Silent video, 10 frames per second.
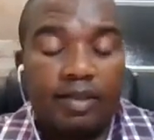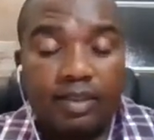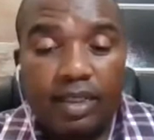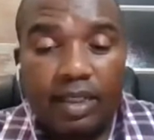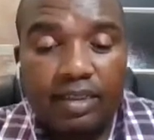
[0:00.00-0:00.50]

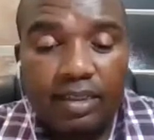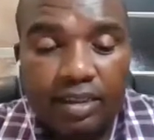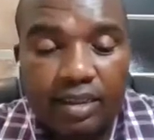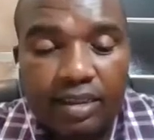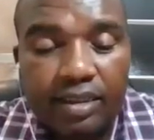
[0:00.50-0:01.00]
is that
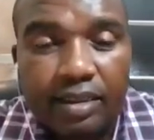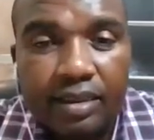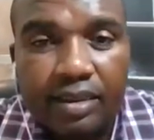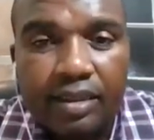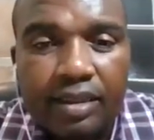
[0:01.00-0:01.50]

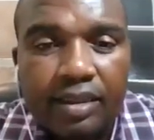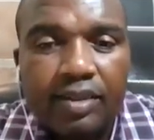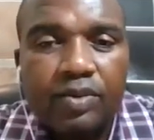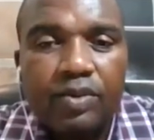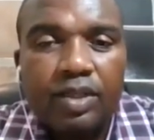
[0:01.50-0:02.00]

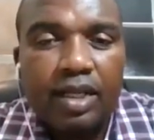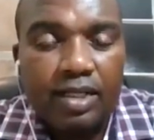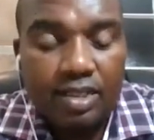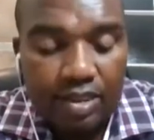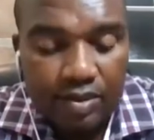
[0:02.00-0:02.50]
in
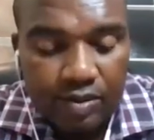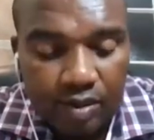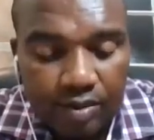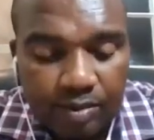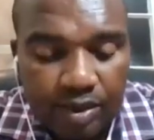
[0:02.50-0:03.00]
today's
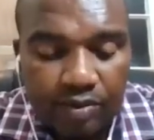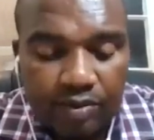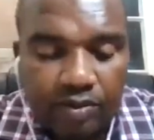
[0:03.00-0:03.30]
installment,